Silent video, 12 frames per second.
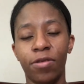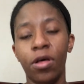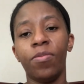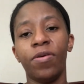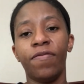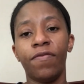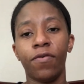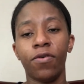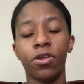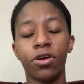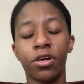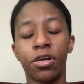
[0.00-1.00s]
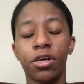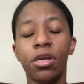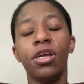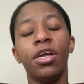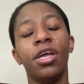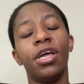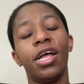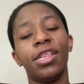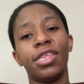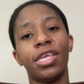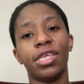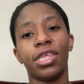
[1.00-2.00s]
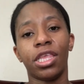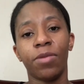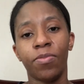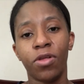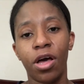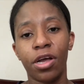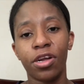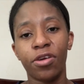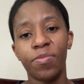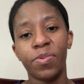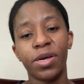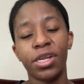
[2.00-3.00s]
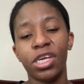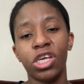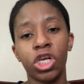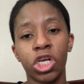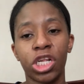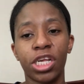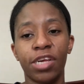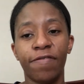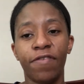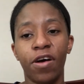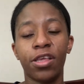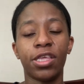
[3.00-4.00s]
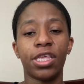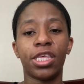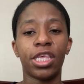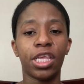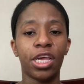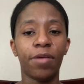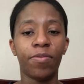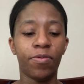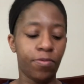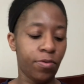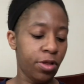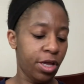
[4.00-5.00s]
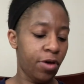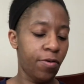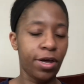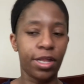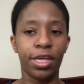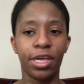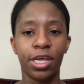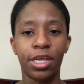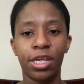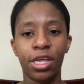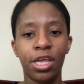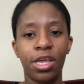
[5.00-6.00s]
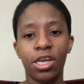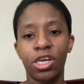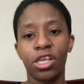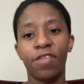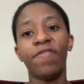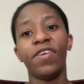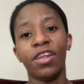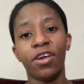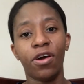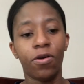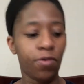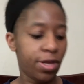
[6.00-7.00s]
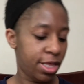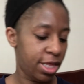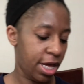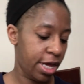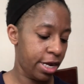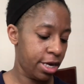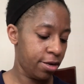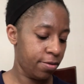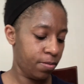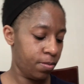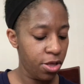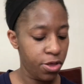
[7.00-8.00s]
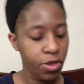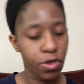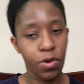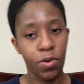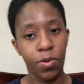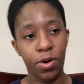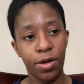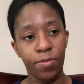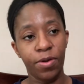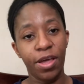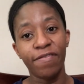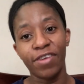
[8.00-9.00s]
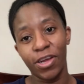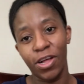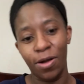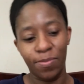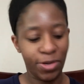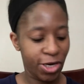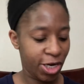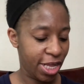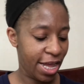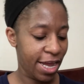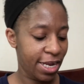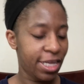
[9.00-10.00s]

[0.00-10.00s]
be fuller and stay asleep longer, but he usually falls asleep really quickly just feeding on one side. So we haven't accomplished that.